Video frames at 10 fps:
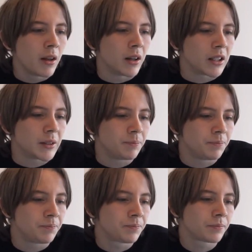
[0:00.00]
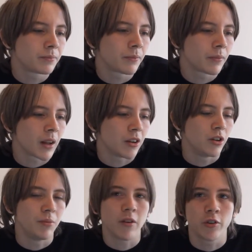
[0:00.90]
I
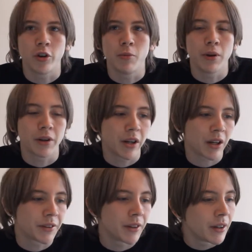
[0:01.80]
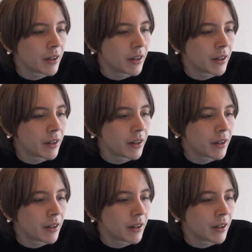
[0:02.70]
seem to have a good ability at.